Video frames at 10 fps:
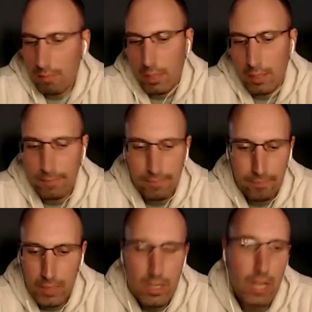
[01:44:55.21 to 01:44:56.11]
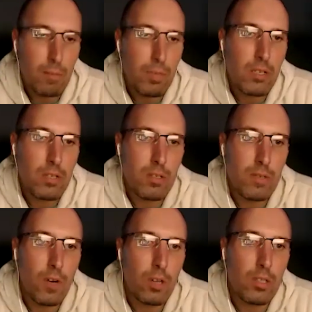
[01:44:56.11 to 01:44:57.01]
But it's not the business's
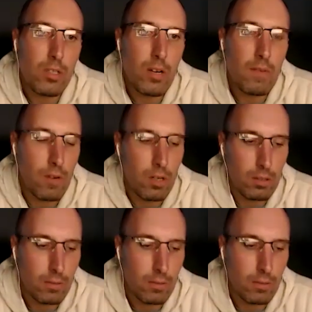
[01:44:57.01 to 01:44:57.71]
fault. It's their fault.